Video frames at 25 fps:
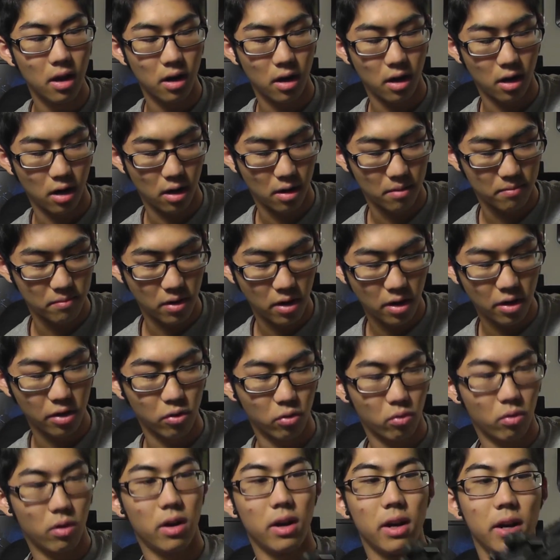
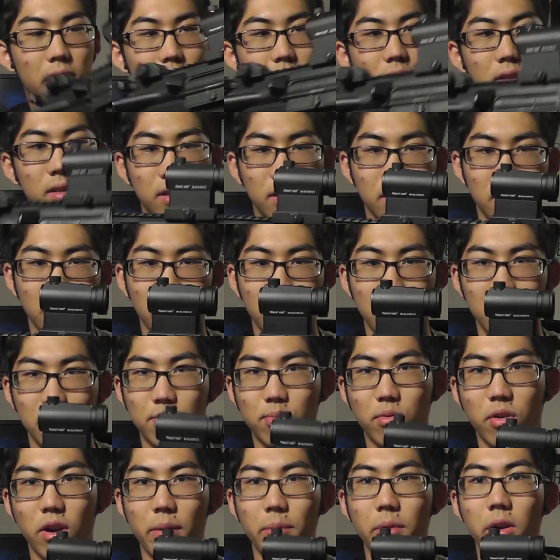Otherwise, it's got his
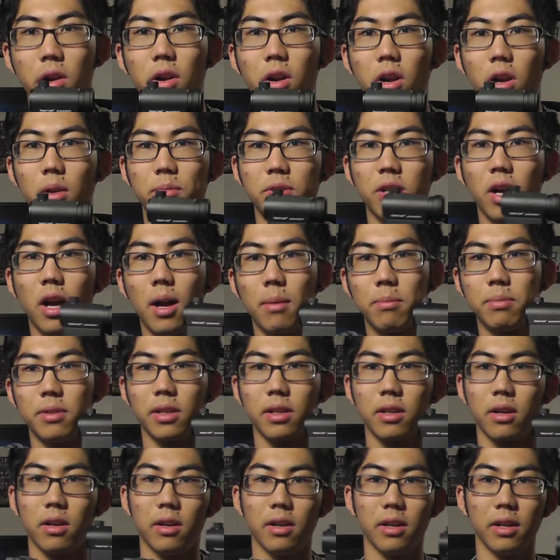primary arms
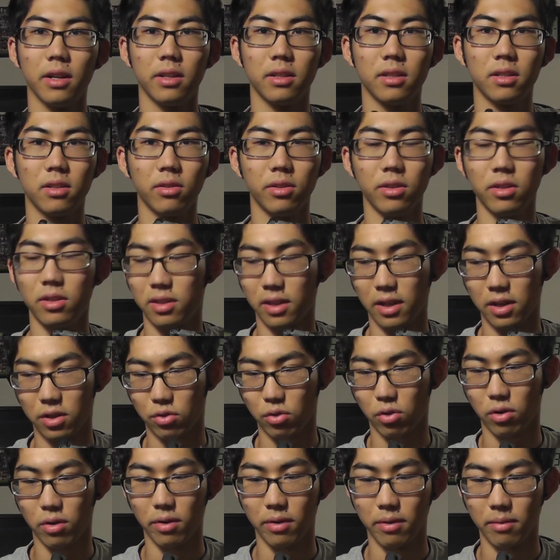optic on it. It's still using that
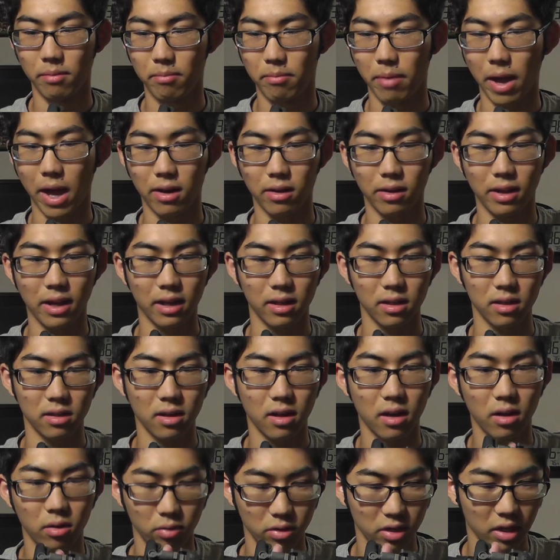Troy Battle Axe
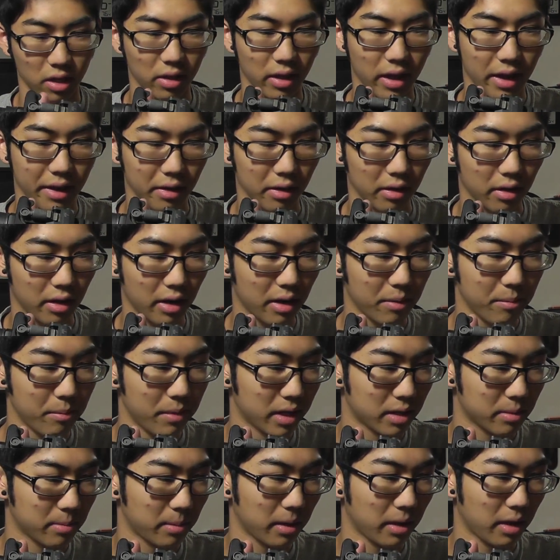stock, which I like a lot. It
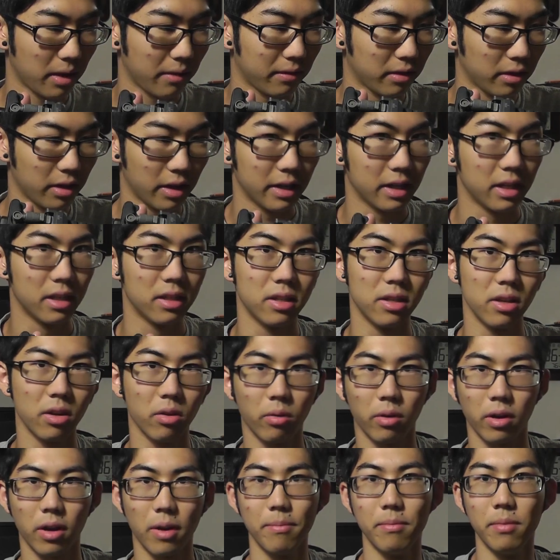makes my life a lot easier
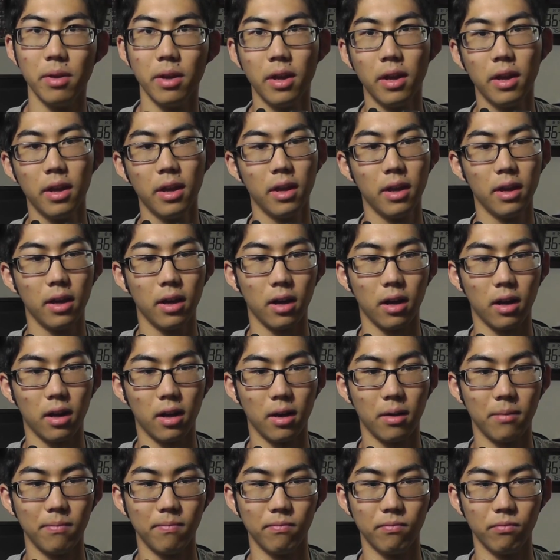when
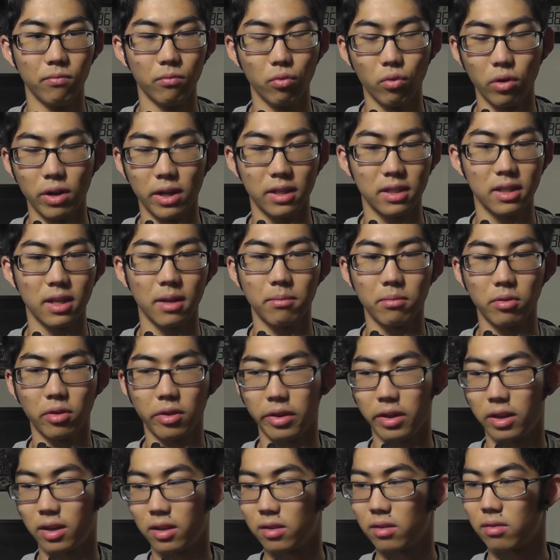I'm
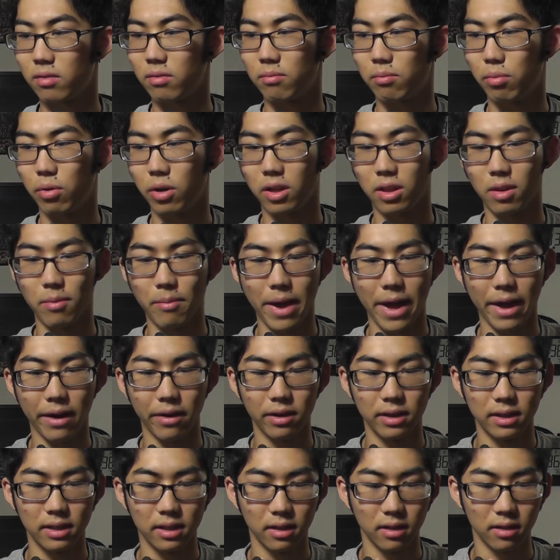reassembling and putting the
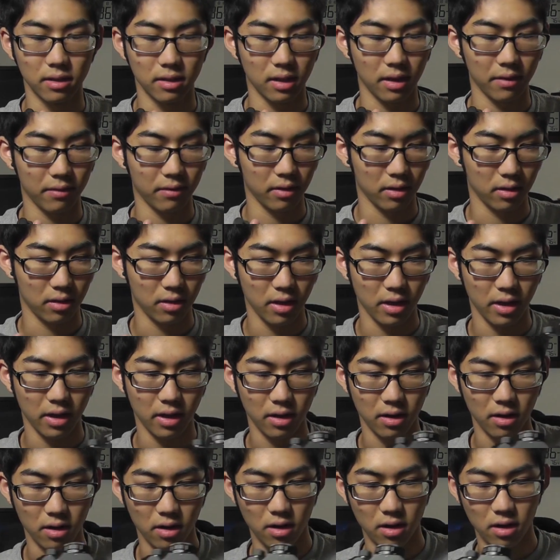batteries in and stuff like
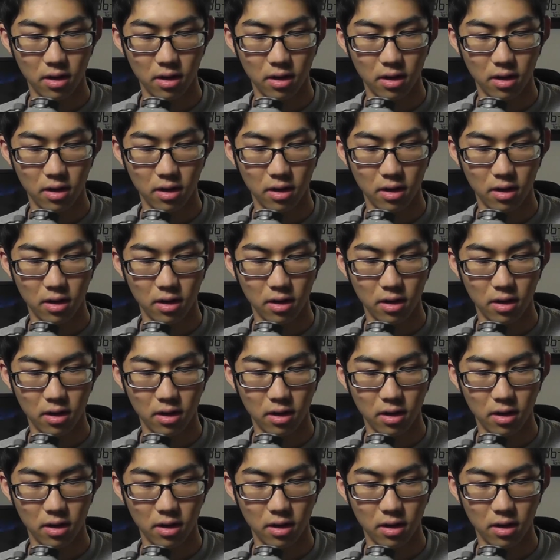that.